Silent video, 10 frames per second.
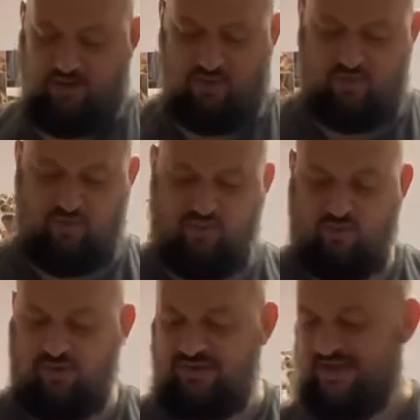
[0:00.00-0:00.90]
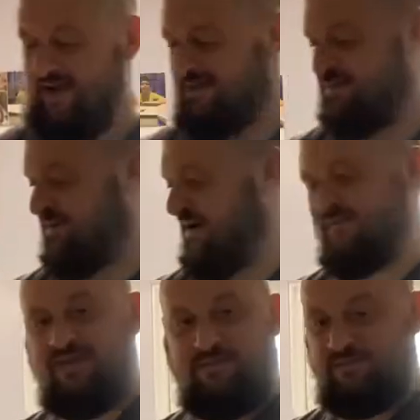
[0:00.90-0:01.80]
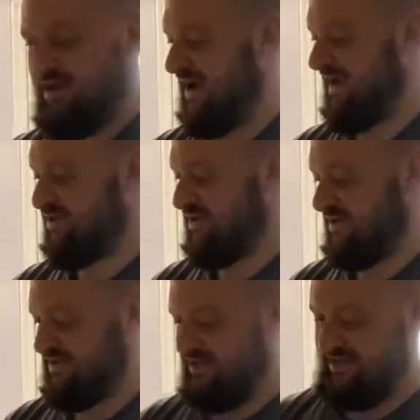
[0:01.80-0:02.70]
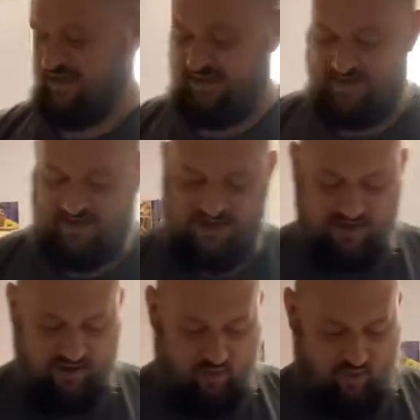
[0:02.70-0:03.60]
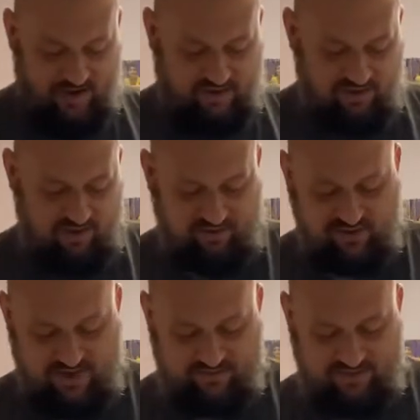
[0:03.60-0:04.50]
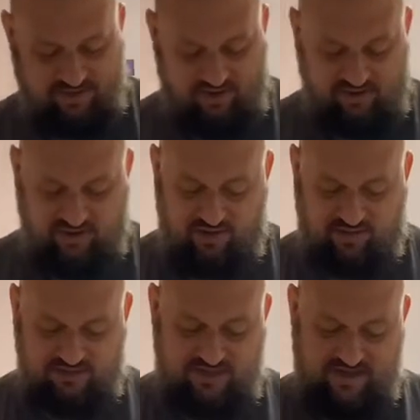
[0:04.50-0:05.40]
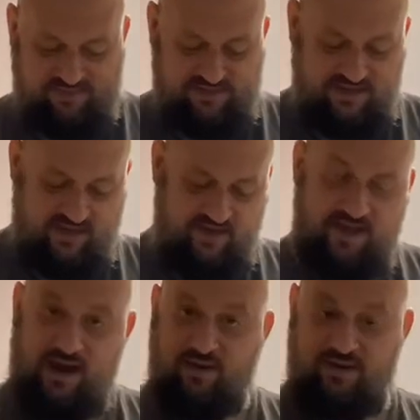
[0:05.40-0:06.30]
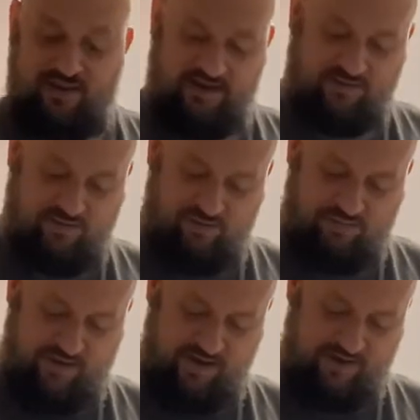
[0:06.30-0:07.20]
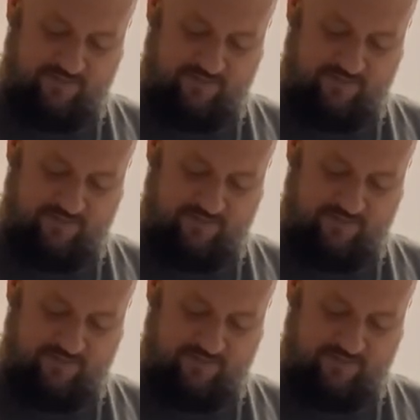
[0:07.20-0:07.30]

Ooh, see how it's puffed up nice. You can see the white chocolate chips, the dark chocolate chips. And we're going to take a toothpick,